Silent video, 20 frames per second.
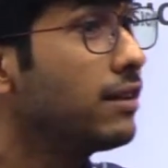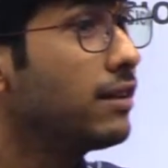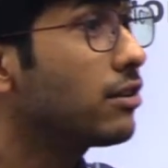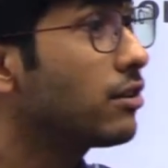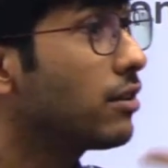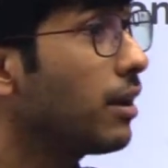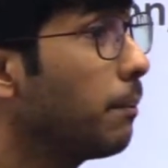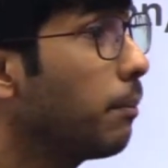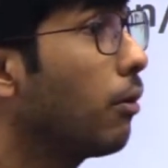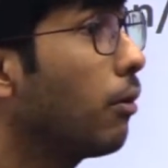
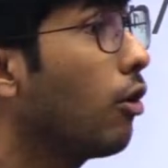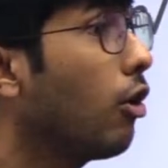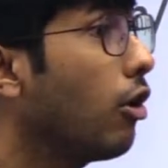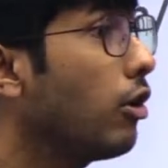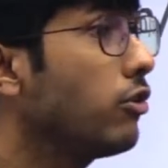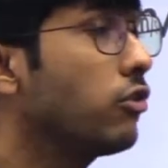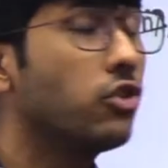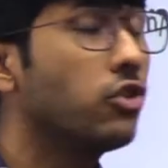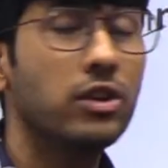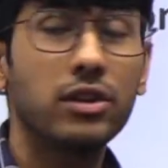
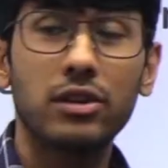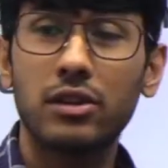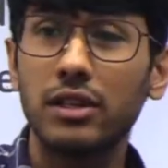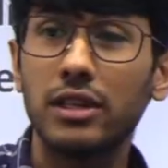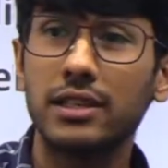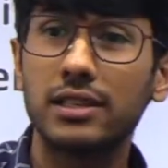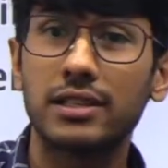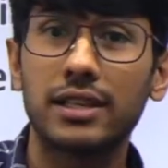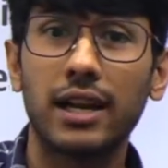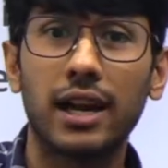
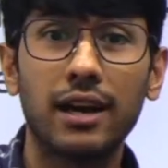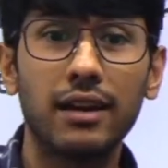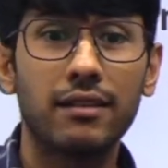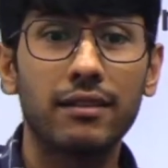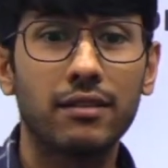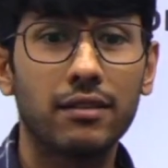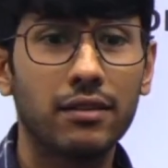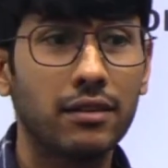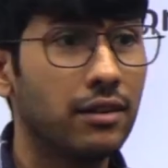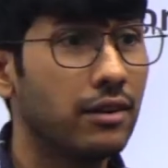subconsciously
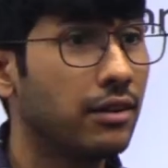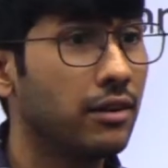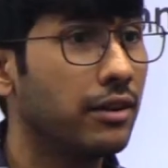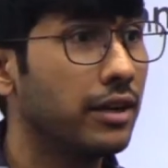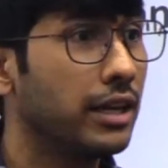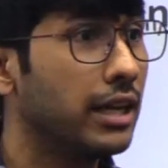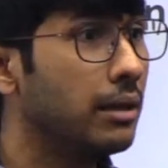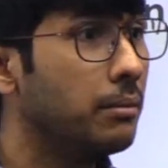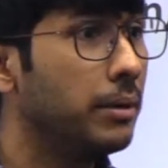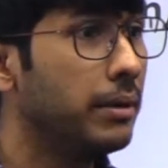starts
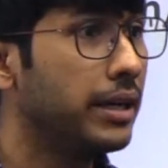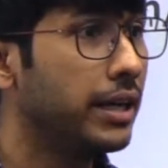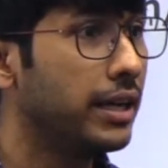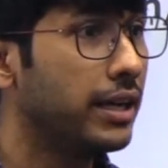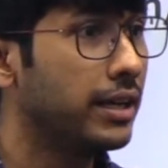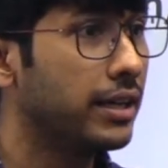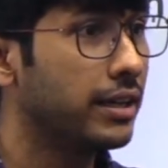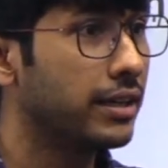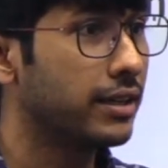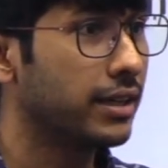
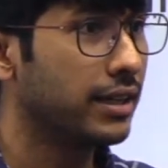imitating it.